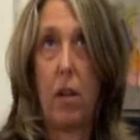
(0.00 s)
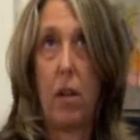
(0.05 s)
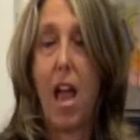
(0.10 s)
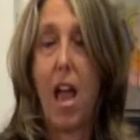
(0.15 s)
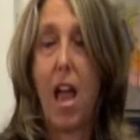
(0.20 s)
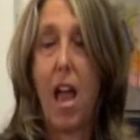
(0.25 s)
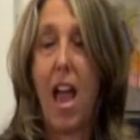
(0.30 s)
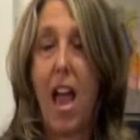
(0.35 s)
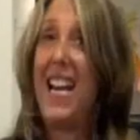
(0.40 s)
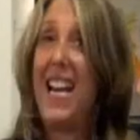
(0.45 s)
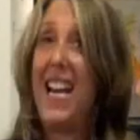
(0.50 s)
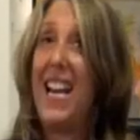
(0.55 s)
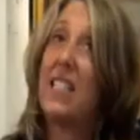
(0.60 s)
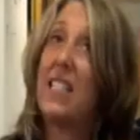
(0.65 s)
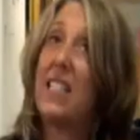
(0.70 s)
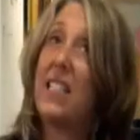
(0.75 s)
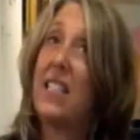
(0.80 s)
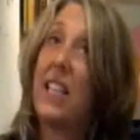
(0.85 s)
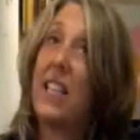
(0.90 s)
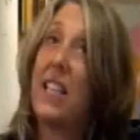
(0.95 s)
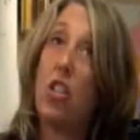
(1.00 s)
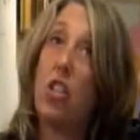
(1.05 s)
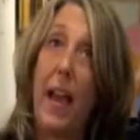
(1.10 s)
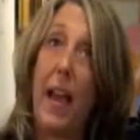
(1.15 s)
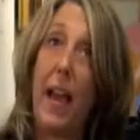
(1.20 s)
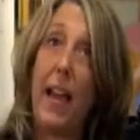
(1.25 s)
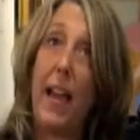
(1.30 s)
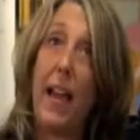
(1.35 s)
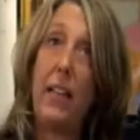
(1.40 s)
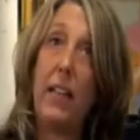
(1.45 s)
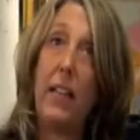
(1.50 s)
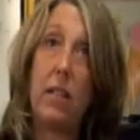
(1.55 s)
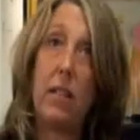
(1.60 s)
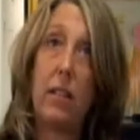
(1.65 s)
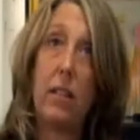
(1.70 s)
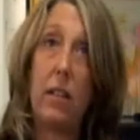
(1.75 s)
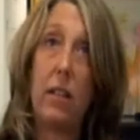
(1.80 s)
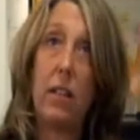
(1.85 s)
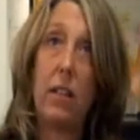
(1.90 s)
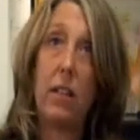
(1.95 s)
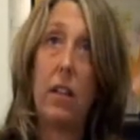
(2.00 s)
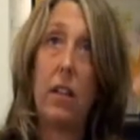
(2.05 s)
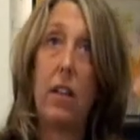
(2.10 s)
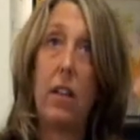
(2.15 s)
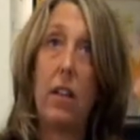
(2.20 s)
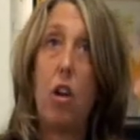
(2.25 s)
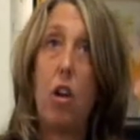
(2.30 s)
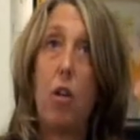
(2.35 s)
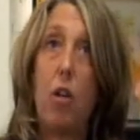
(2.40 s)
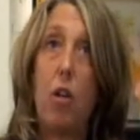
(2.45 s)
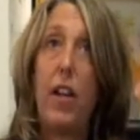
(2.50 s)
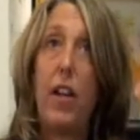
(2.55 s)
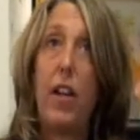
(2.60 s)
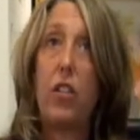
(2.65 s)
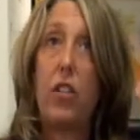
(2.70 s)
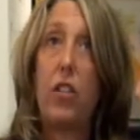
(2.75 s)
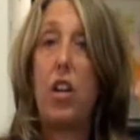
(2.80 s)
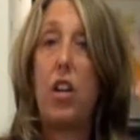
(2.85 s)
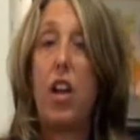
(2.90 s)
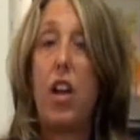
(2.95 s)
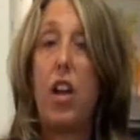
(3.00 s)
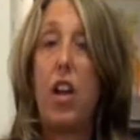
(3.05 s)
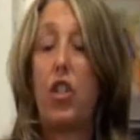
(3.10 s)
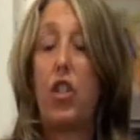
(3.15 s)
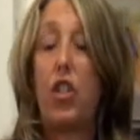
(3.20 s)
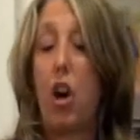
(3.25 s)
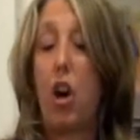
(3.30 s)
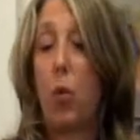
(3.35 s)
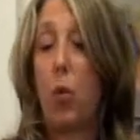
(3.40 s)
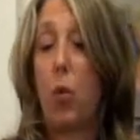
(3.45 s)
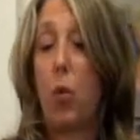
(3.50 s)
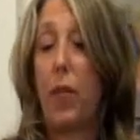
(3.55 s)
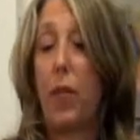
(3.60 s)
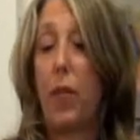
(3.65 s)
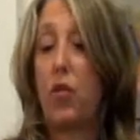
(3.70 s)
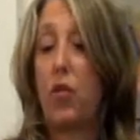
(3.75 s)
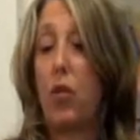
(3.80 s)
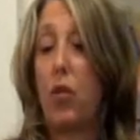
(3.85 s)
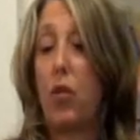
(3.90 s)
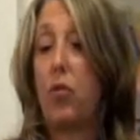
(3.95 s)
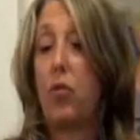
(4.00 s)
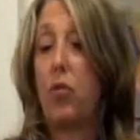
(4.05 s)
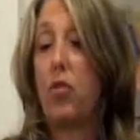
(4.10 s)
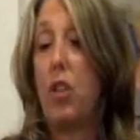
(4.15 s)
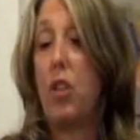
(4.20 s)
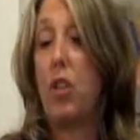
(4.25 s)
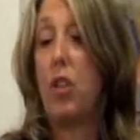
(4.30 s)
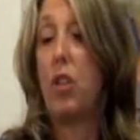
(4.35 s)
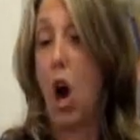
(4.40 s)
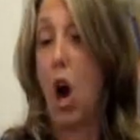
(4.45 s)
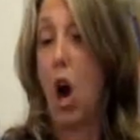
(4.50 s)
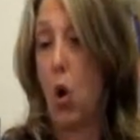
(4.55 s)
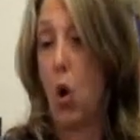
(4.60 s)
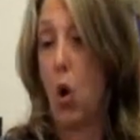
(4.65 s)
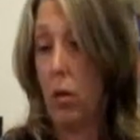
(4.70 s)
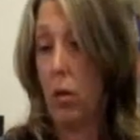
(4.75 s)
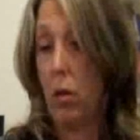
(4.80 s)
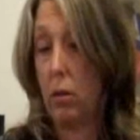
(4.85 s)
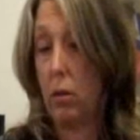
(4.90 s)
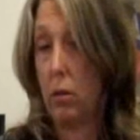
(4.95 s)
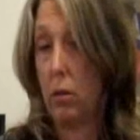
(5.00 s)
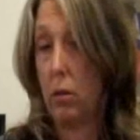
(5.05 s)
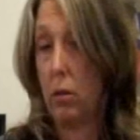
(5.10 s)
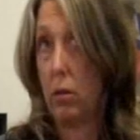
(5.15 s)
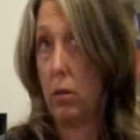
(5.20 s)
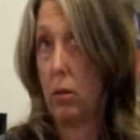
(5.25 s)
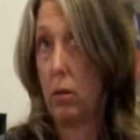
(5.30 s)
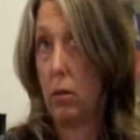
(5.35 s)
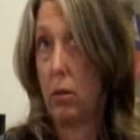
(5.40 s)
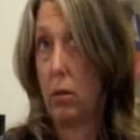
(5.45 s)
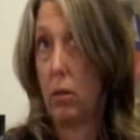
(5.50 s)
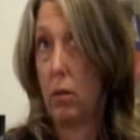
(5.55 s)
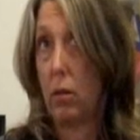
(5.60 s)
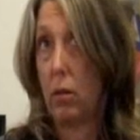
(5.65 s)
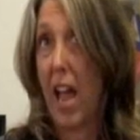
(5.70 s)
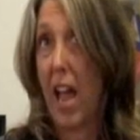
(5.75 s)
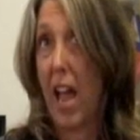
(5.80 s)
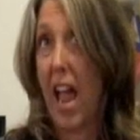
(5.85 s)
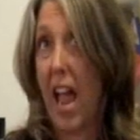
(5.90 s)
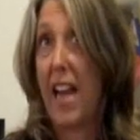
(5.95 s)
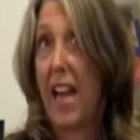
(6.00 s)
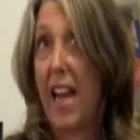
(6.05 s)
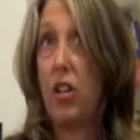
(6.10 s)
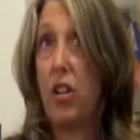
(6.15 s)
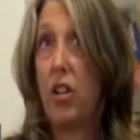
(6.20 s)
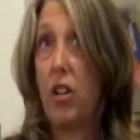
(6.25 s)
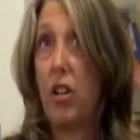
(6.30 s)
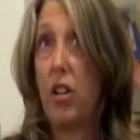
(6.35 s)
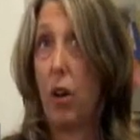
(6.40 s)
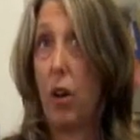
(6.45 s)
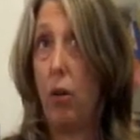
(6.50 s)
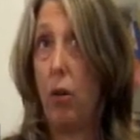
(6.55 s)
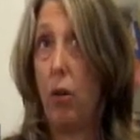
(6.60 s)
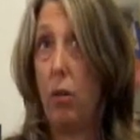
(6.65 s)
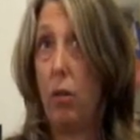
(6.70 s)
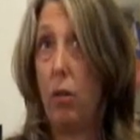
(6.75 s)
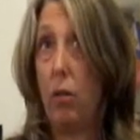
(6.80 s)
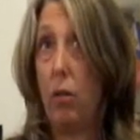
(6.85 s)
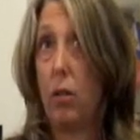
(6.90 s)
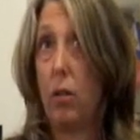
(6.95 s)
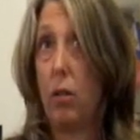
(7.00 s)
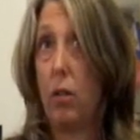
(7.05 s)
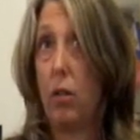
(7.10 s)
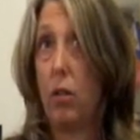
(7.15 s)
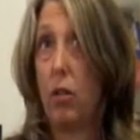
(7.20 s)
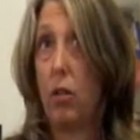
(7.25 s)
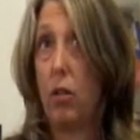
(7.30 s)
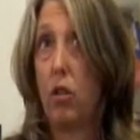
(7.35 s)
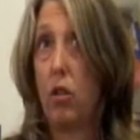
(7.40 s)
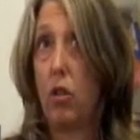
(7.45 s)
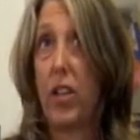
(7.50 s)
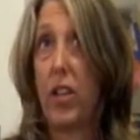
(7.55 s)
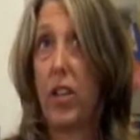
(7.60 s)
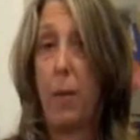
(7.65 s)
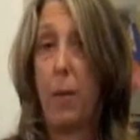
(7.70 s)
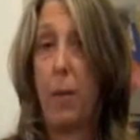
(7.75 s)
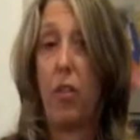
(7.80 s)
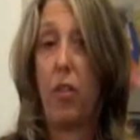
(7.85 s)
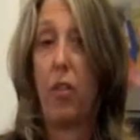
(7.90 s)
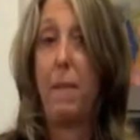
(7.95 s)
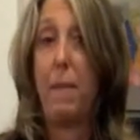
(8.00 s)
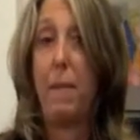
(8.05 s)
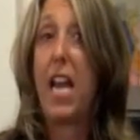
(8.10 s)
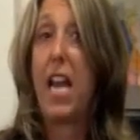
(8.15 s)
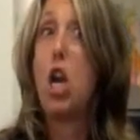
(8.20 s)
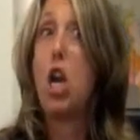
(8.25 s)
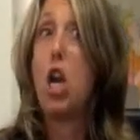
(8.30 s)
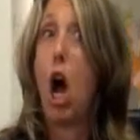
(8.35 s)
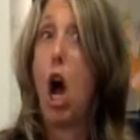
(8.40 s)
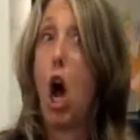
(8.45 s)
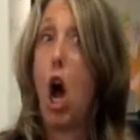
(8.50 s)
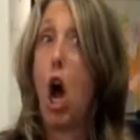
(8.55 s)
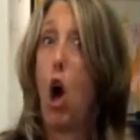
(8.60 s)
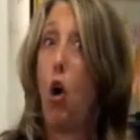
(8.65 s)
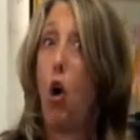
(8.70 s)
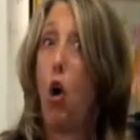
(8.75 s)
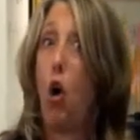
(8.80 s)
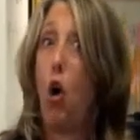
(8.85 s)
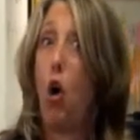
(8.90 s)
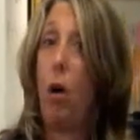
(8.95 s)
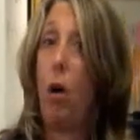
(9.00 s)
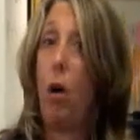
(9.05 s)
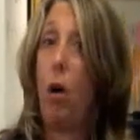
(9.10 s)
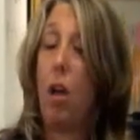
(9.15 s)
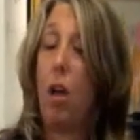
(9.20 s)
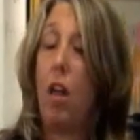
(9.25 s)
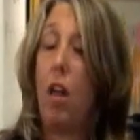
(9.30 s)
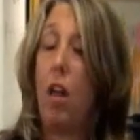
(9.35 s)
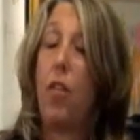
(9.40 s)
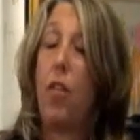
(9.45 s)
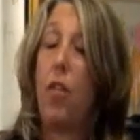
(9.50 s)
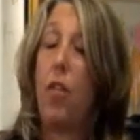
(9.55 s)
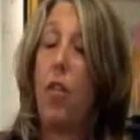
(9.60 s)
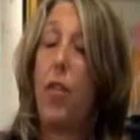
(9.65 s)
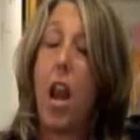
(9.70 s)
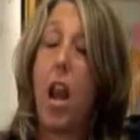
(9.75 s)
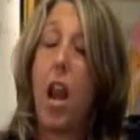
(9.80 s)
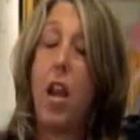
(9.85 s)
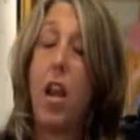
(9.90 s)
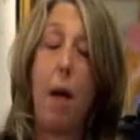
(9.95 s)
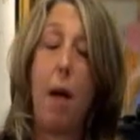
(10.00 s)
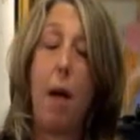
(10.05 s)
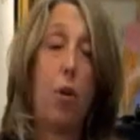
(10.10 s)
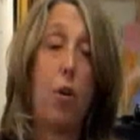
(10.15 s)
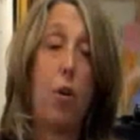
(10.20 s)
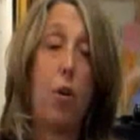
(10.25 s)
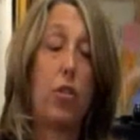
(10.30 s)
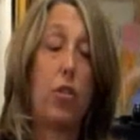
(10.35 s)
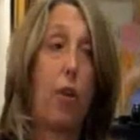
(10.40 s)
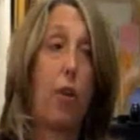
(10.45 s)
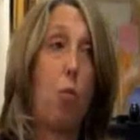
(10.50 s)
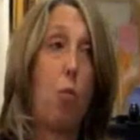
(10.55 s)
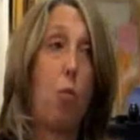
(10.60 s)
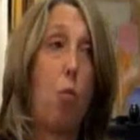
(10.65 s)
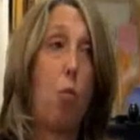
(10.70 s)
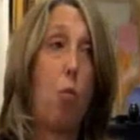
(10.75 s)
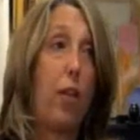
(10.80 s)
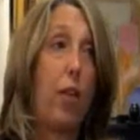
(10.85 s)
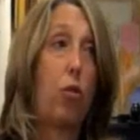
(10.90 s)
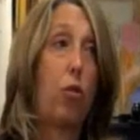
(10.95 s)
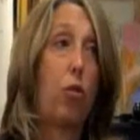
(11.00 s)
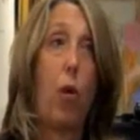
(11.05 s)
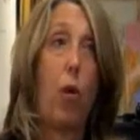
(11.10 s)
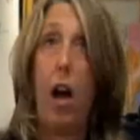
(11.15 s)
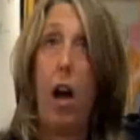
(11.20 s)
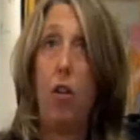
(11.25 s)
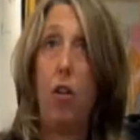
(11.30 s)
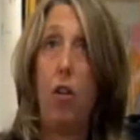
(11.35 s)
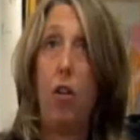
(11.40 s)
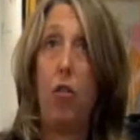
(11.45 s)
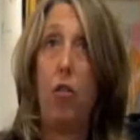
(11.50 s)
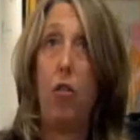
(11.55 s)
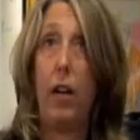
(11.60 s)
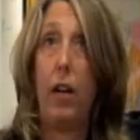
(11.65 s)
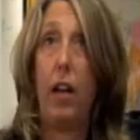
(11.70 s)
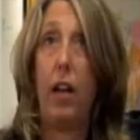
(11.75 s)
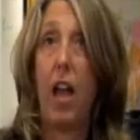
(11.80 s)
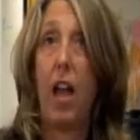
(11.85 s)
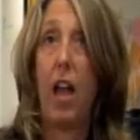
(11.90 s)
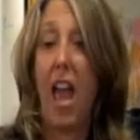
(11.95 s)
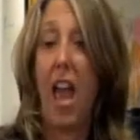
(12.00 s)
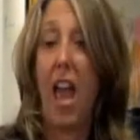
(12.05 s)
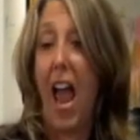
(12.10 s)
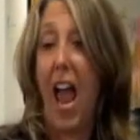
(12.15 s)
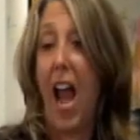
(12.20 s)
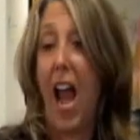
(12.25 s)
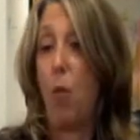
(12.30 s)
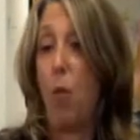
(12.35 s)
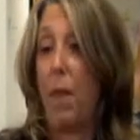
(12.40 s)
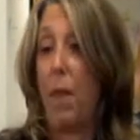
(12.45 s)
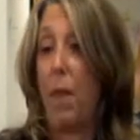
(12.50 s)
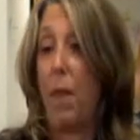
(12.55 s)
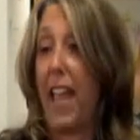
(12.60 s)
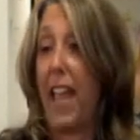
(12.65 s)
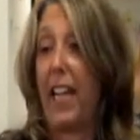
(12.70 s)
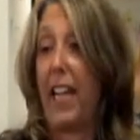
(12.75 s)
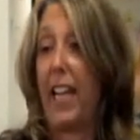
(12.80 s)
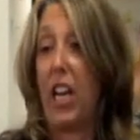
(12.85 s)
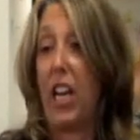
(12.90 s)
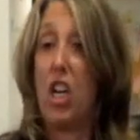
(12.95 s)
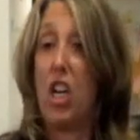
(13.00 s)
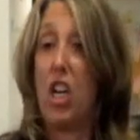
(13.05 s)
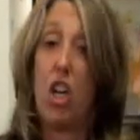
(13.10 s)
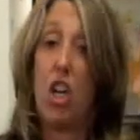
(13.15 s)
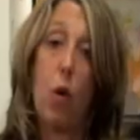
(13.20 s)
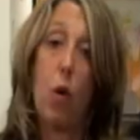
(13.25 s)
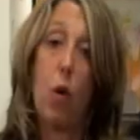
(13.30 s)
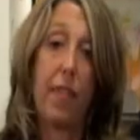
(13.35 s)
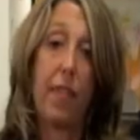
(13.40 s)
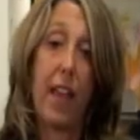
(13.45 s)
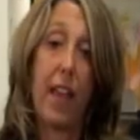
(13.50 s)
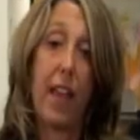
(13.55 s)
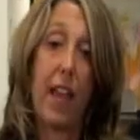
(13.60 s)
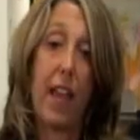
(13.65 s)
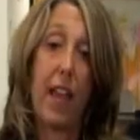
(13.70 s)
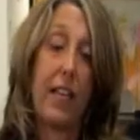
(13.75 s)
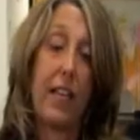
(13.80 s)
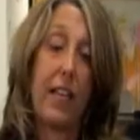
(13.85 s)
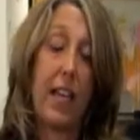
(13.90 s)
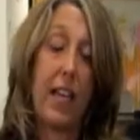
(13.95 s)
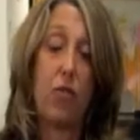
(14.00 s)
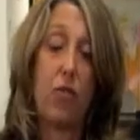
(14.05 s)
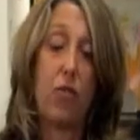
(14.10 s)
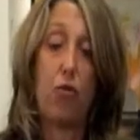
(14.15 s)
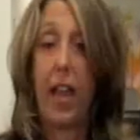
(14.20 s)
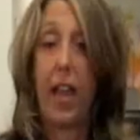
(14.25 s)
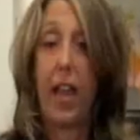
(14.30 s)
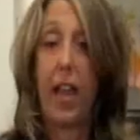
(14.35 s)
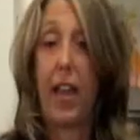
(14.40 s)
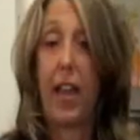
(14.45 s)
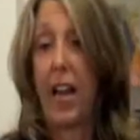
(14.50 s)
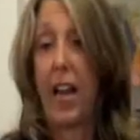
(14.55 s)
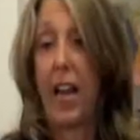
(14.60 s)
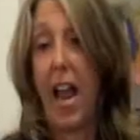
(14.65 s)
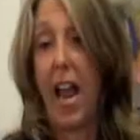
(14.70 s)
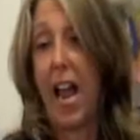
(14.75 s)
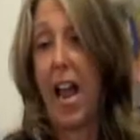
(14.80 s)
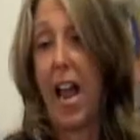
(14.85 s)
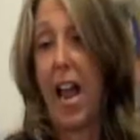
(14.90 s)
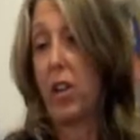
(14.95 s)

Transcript: And it is skills-based because it shows what the students know and can do. So for example, they may know the numbers from 1 to 100, and what they can do with it is they can ask and